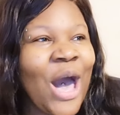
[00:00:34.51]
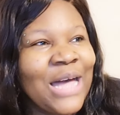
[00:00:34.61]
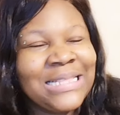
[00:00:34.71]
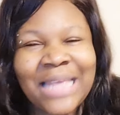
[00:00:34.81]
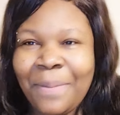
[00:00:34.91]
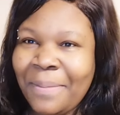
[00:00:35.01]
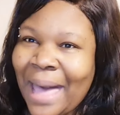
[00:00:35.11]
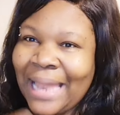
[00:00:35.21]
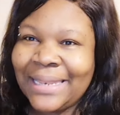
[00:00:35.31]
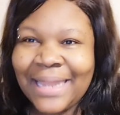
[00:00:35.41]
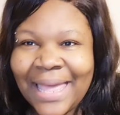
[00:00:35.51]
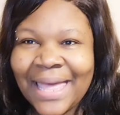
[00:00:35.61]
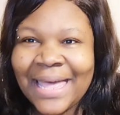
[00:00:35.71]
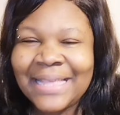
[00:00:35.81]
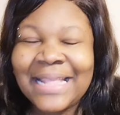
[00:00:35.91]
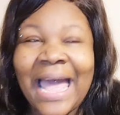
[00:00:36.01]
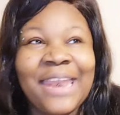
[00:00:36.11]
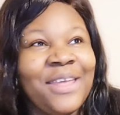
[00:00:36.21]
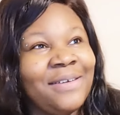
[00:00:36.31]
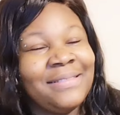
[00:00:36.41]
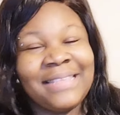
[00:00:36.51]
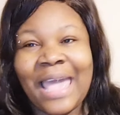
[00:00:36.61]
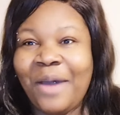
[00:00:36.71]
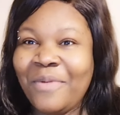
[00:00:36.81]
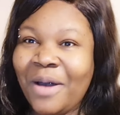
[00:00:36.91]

on top of my lungs. I know damn